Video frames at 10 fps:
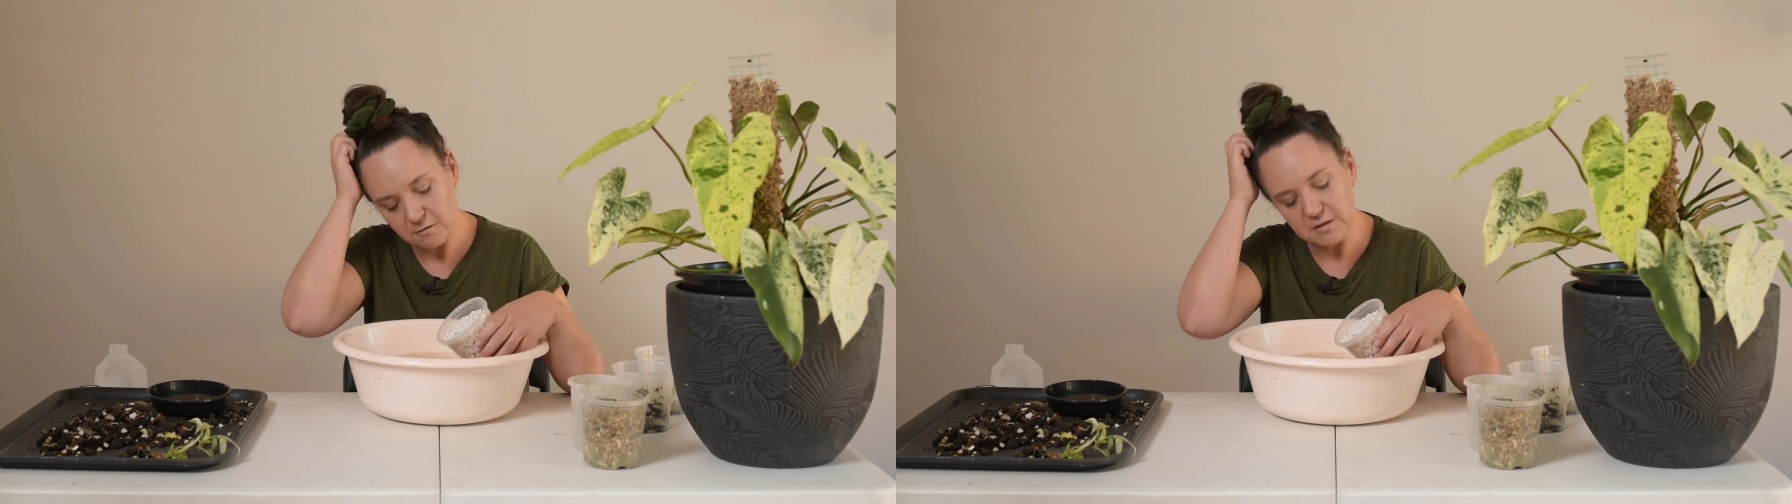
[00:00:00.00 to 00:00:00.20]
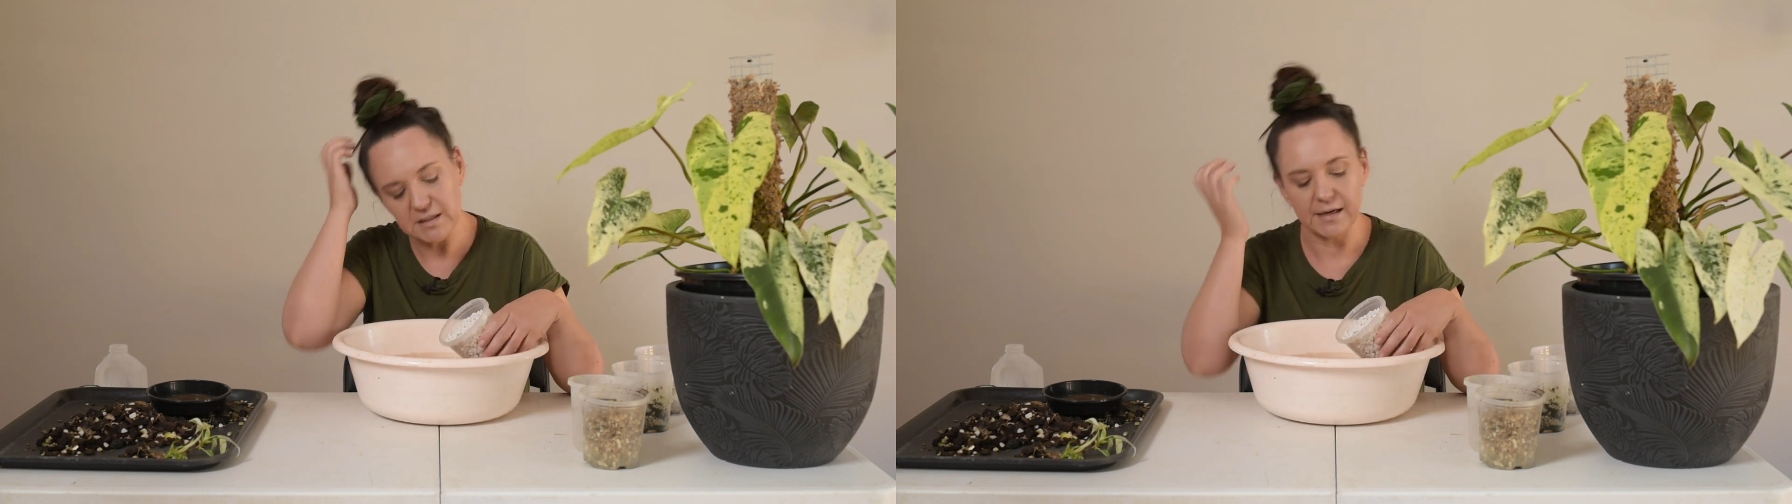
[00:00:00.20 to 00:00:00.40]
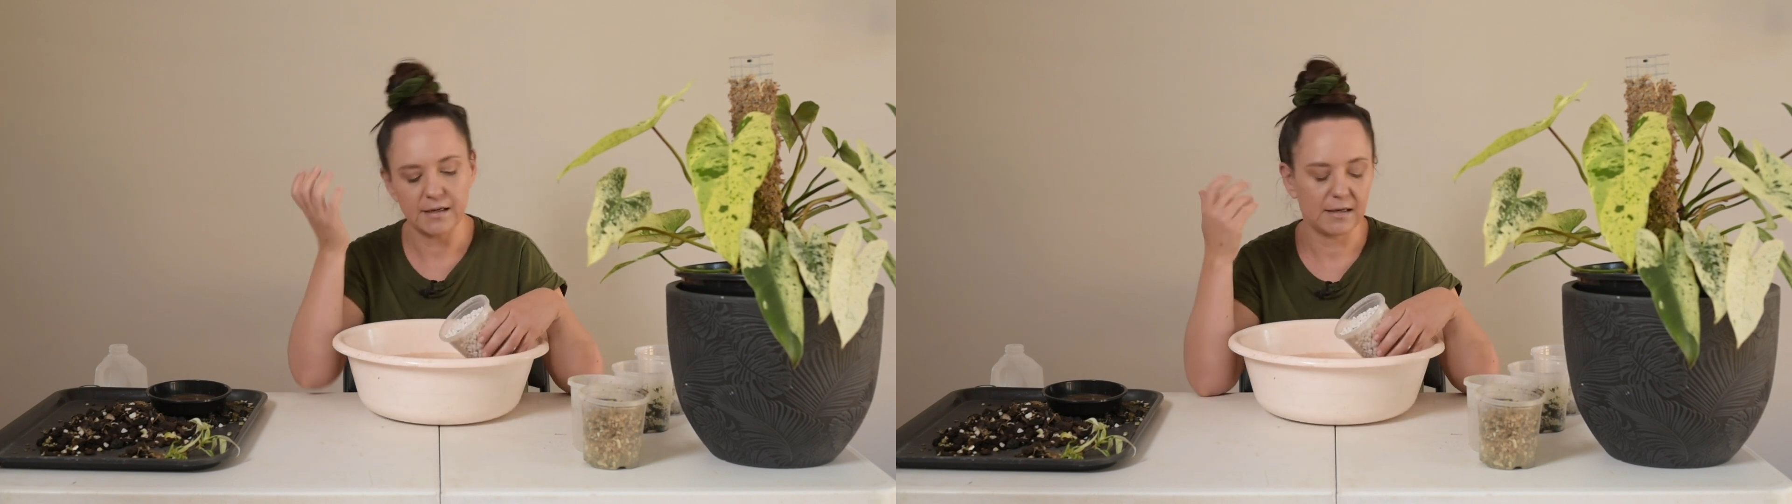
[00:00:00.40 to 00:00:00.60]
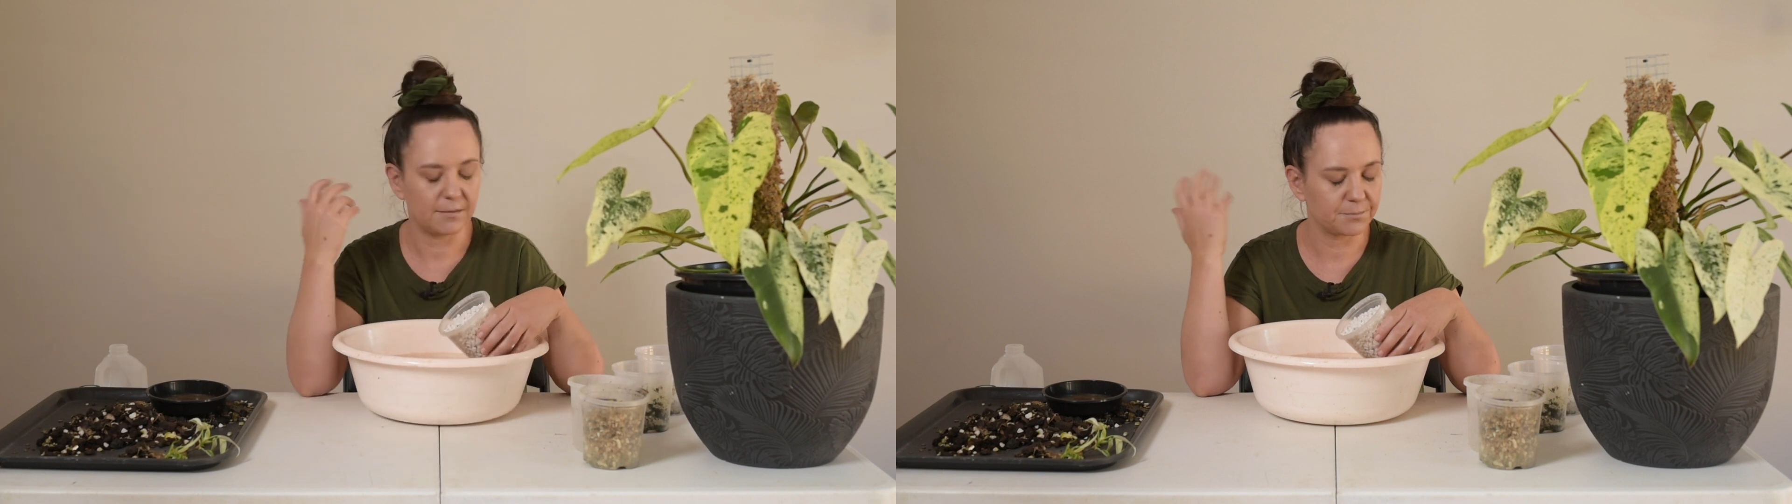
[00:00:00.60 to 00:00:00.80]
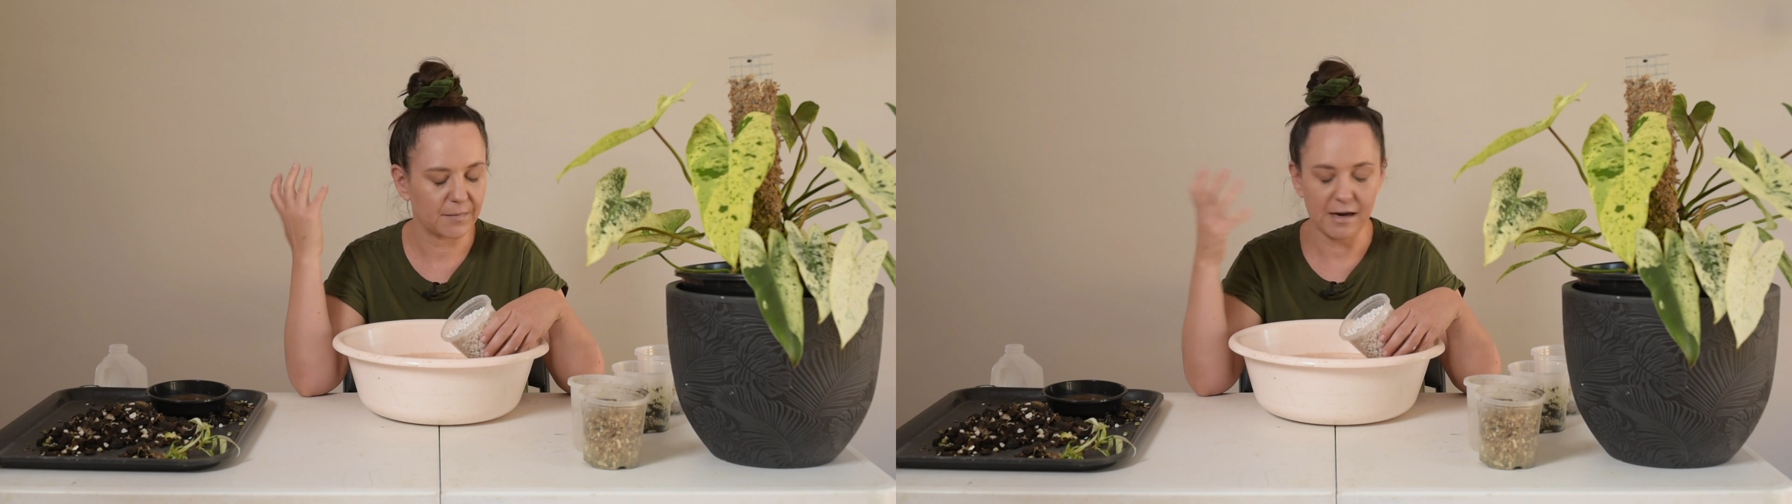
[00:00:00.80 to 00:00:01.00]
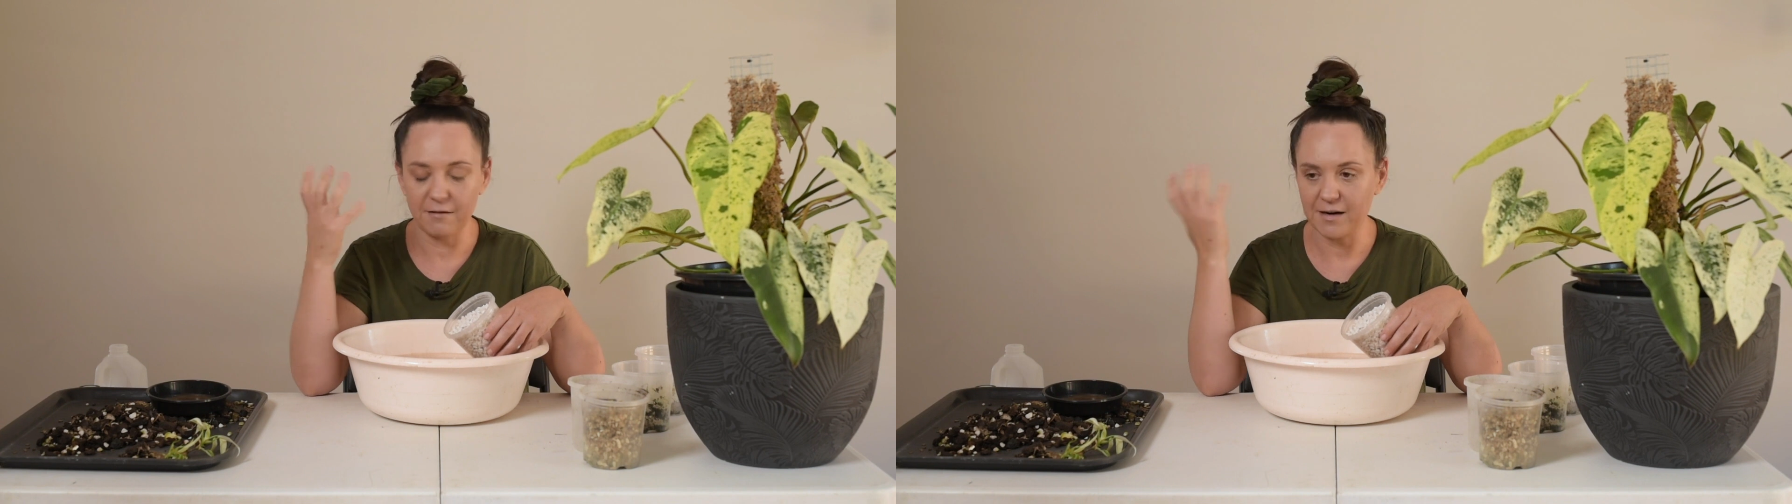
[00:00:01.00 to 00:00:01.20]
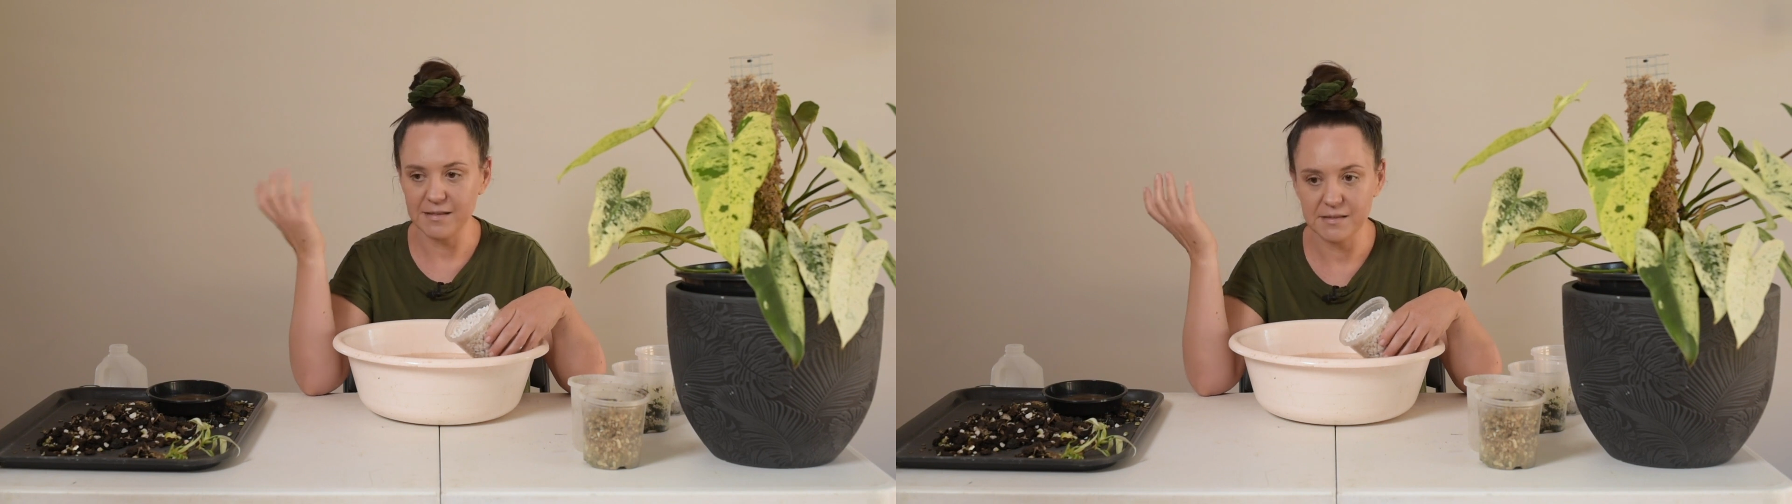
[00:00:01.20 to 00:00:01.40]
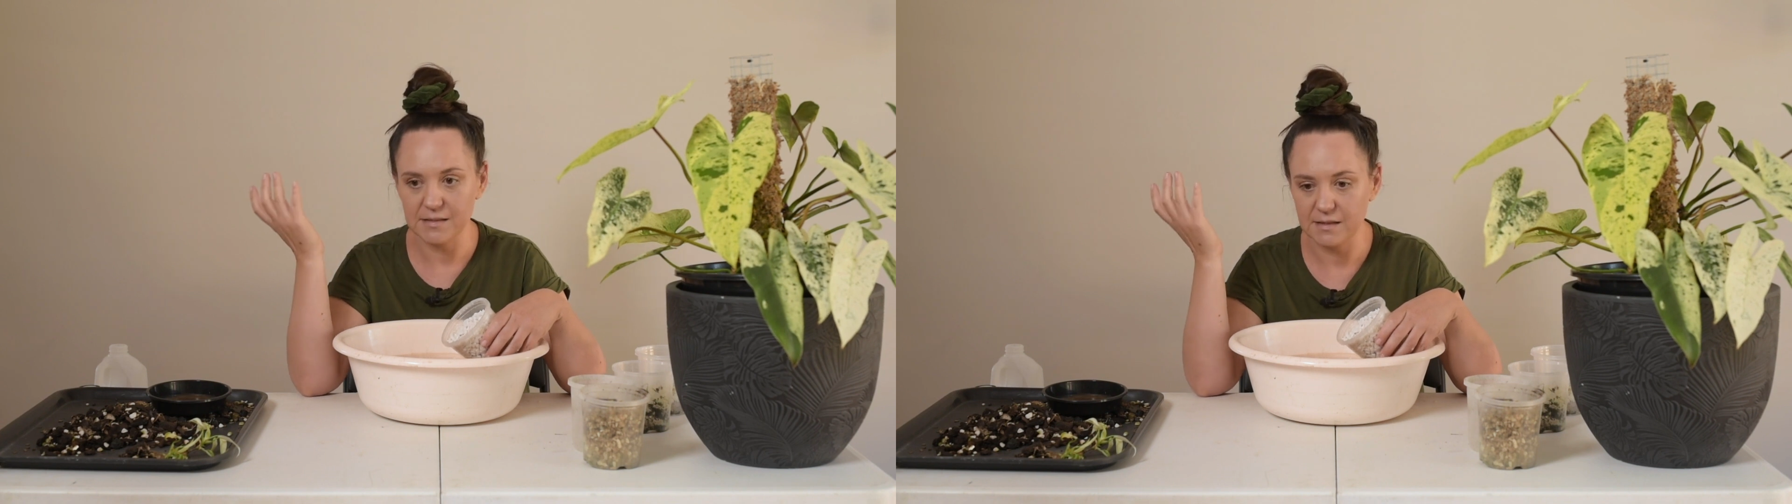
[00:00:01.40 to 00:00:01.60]
retain, um,
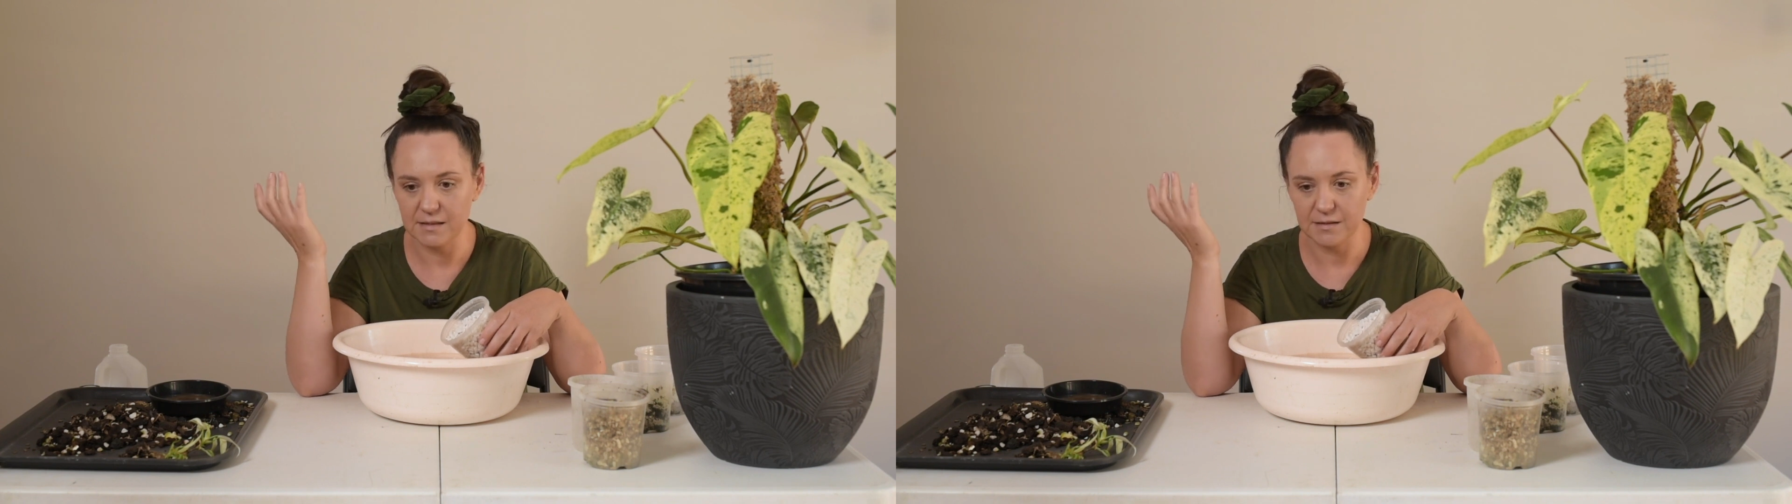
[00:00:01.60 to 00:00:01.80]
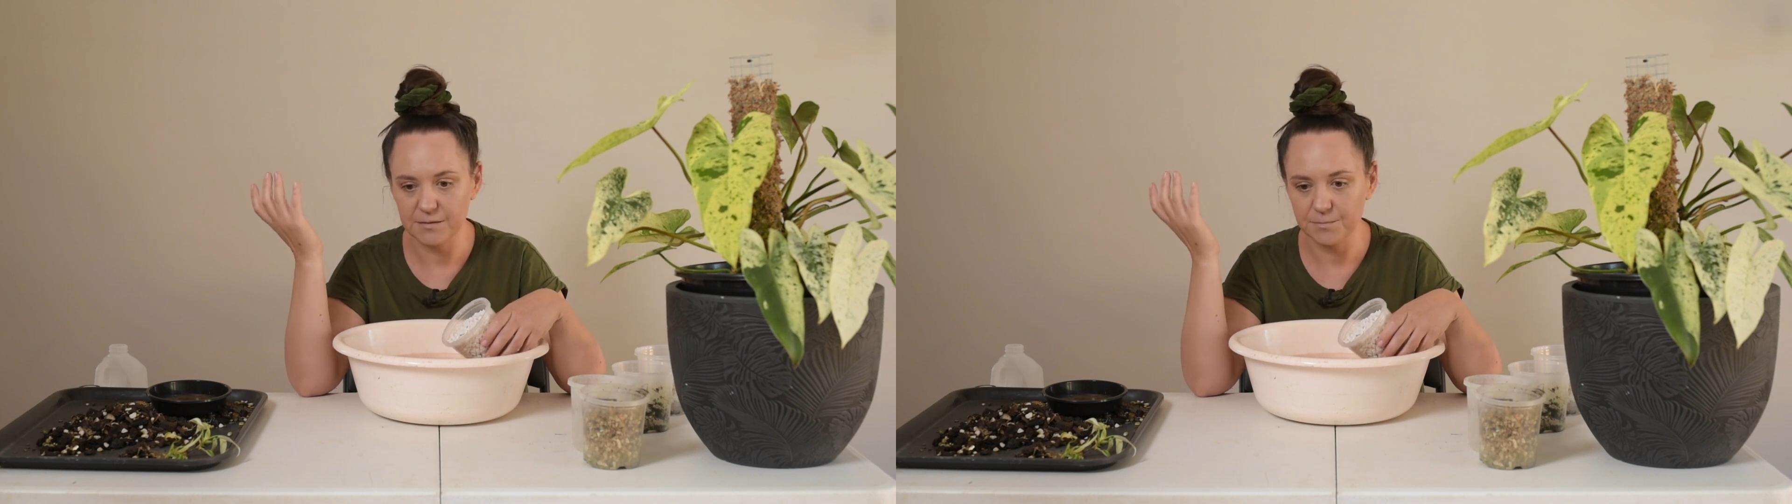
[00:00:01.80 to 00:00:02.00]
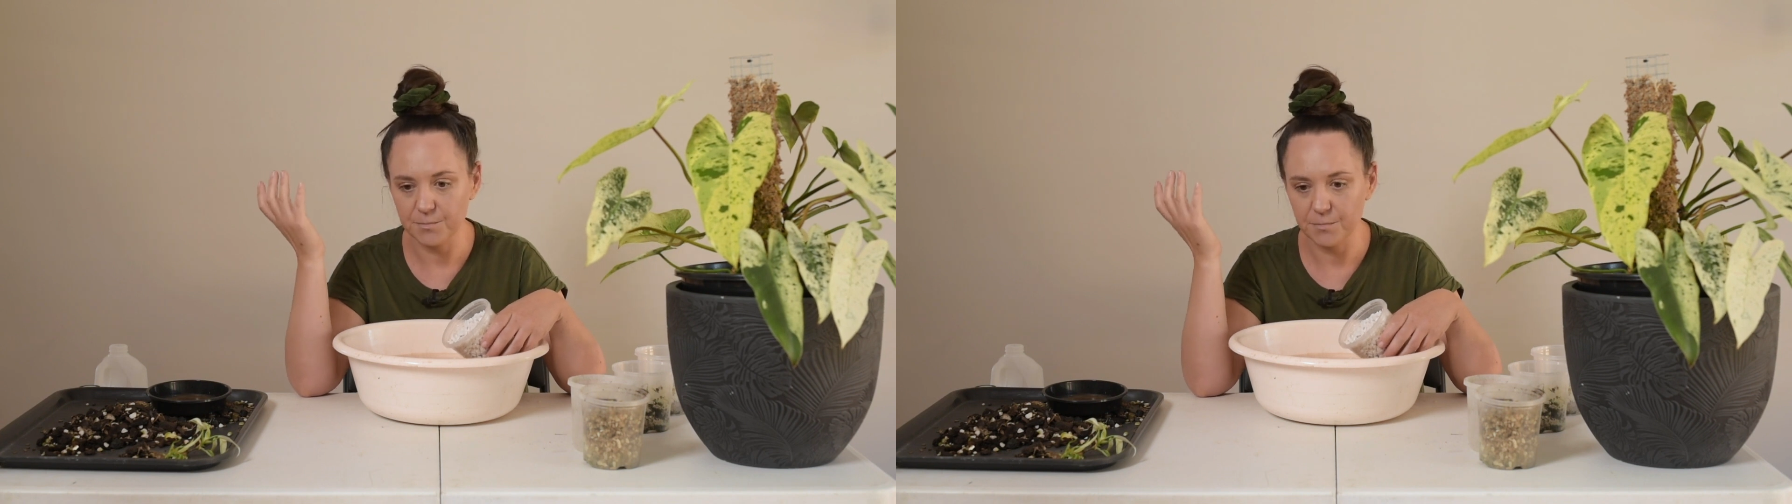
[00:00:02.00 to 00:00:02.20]
aerates the